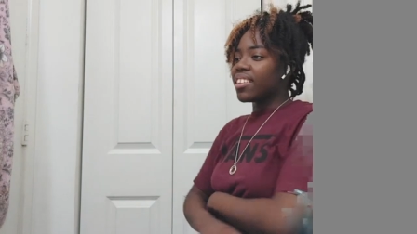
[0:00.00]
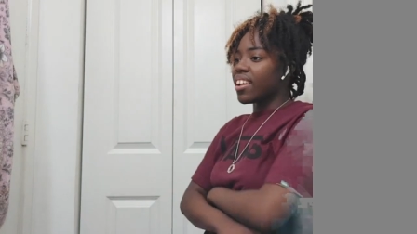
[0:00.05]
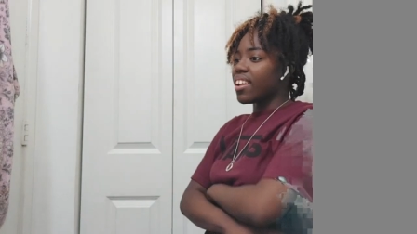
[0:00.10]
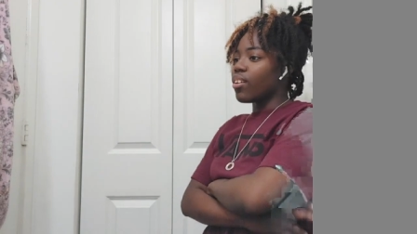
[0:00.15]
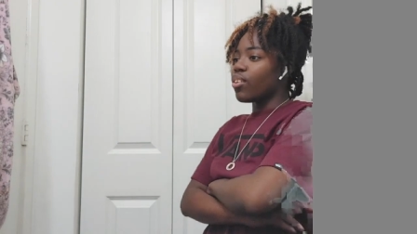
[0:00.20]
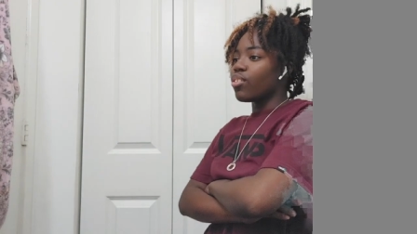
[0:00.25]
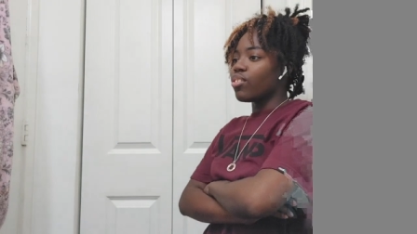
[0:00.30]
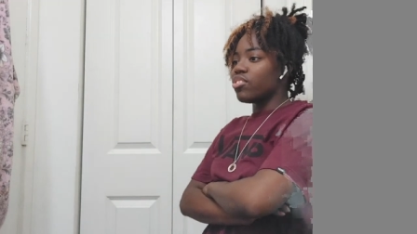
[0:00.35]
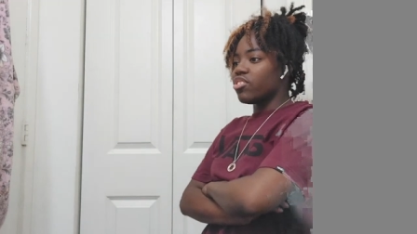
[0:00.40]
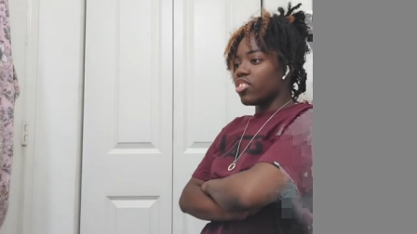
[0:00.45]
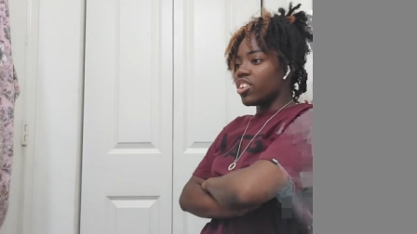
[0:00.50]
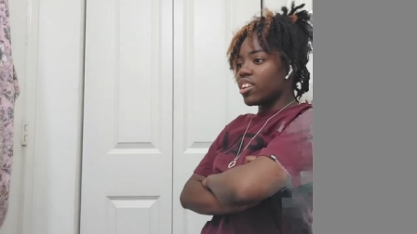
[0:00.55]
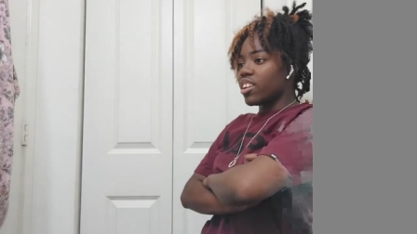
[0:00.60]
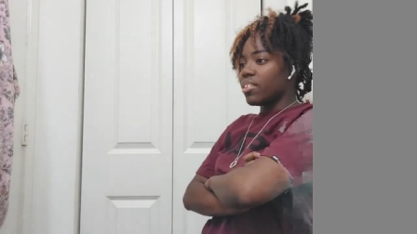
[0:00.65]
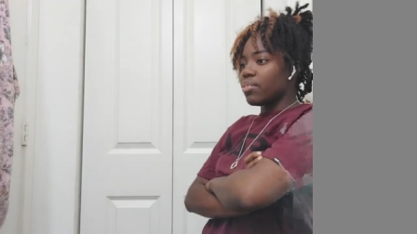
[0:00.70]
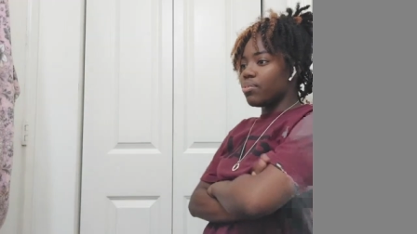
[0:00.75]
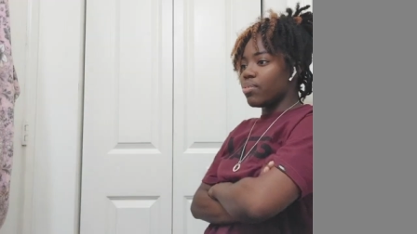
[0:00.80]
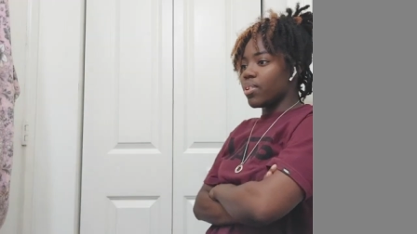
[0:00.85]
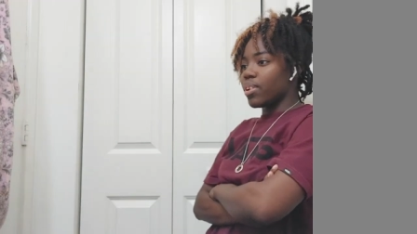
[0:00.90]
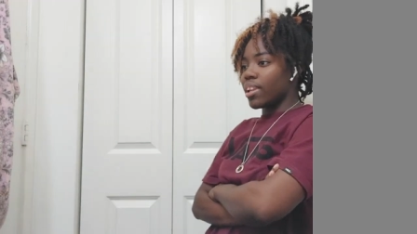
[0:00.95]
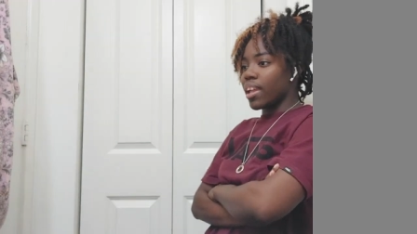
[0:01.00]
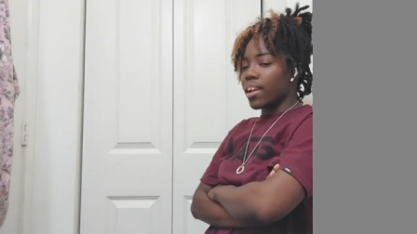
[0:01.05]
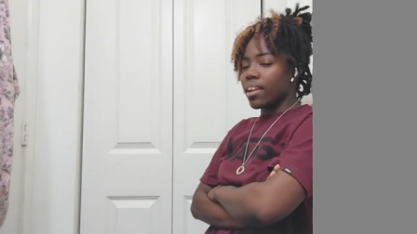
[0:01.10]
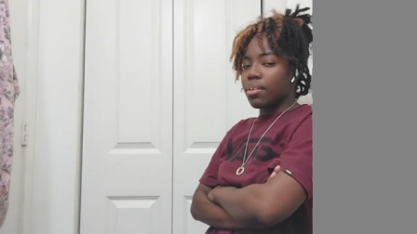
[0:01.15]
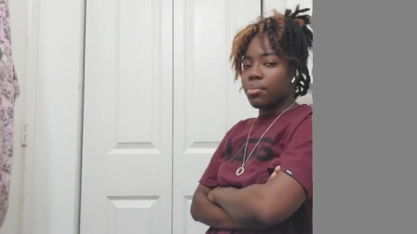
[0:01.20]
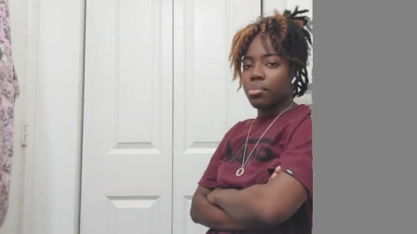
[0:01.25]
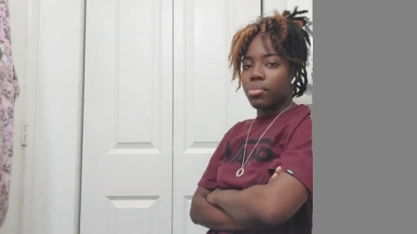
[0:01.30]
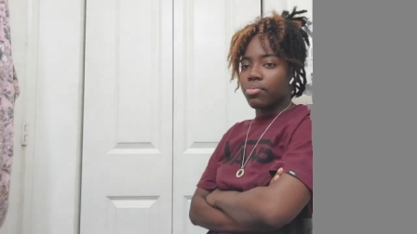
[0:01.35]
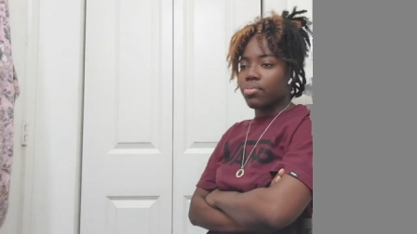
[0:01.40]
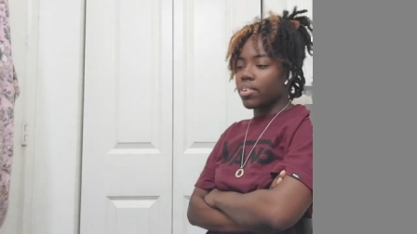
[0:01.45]
That whole journey feel like
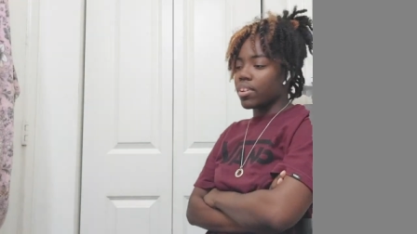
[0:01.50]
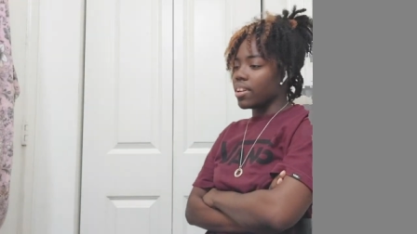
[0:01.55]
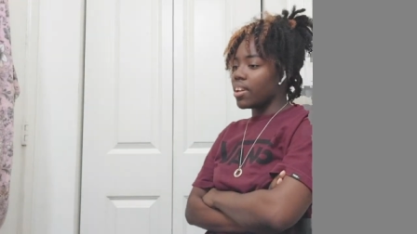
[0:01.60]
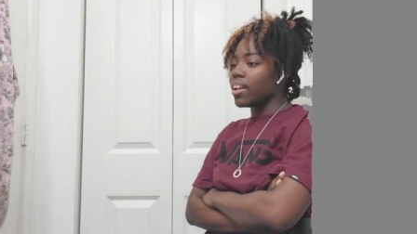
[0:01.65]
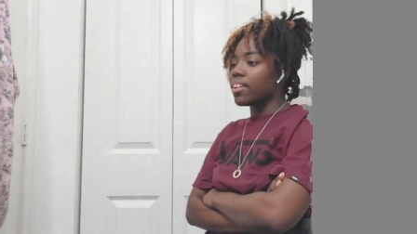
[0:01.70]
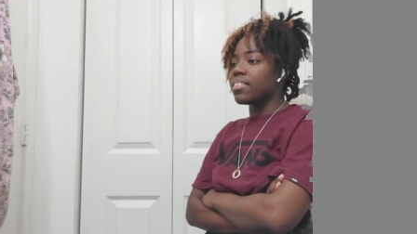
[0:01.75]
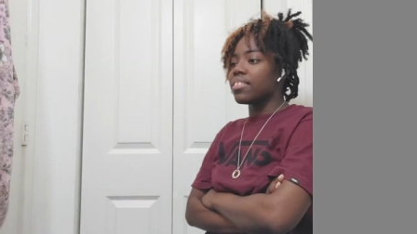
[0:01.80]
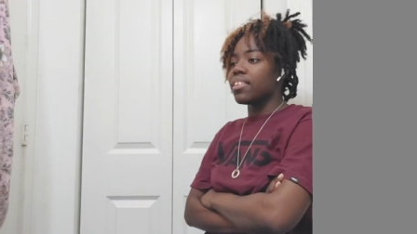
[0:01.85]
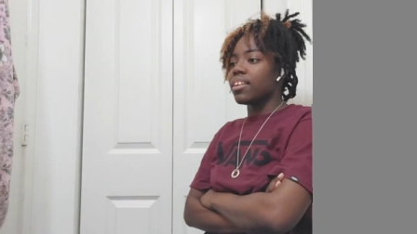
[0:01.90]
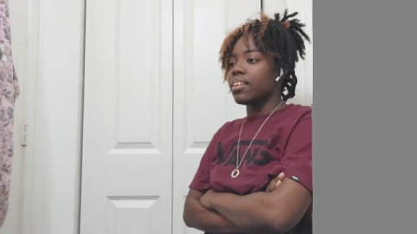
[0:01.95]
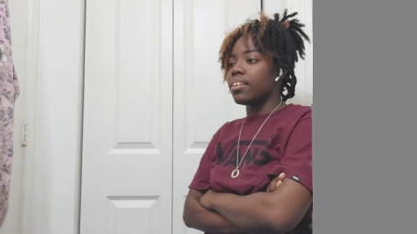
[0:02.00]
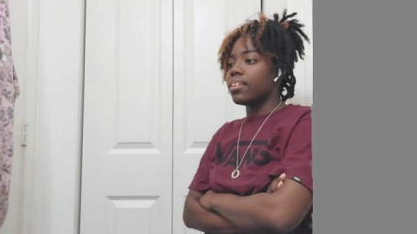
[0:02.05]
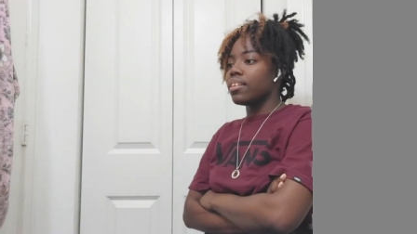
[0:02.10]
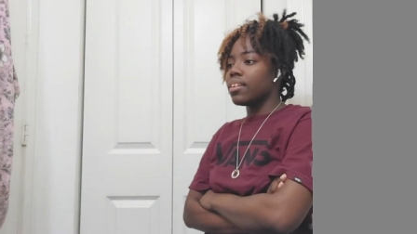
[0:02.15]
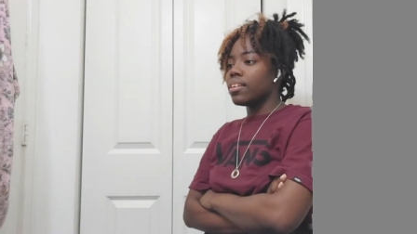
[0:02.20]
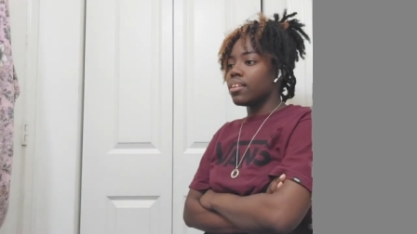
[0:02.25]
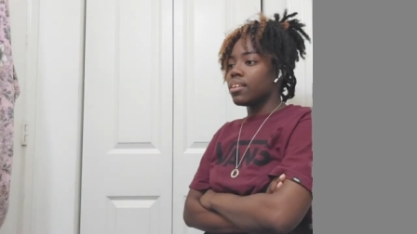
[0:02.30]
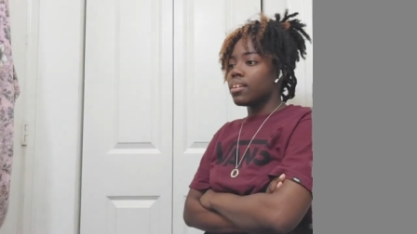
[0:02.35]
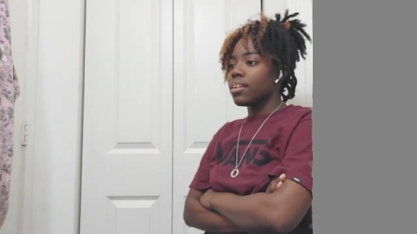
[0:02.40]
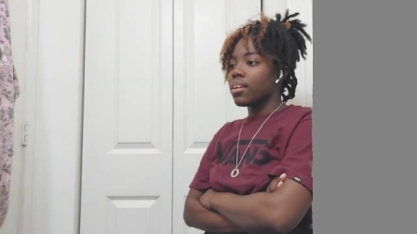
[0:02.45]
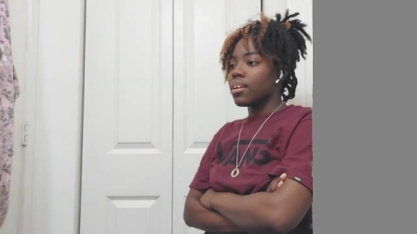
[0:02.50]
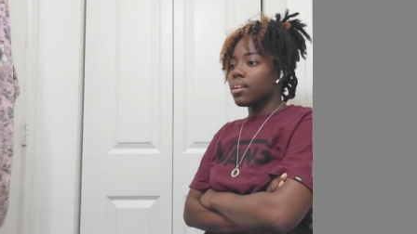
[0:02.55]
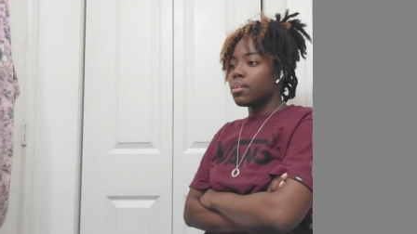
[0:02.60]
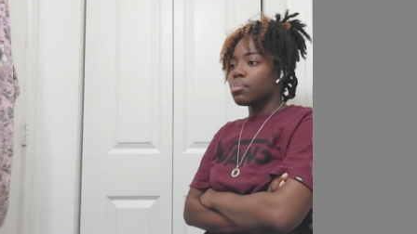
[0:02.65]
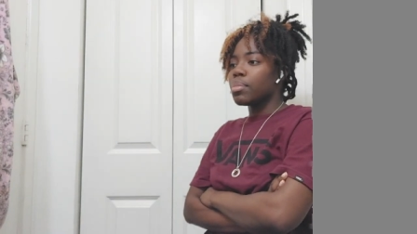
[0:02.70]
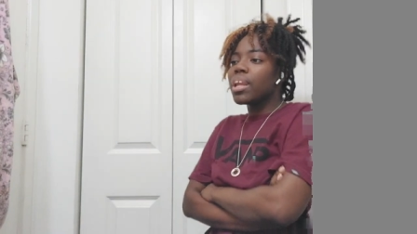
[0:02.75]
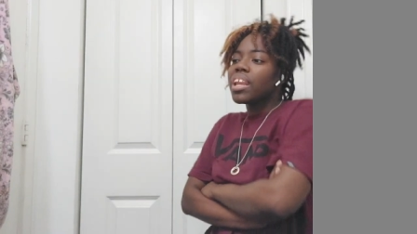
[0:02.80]
it was for nothing.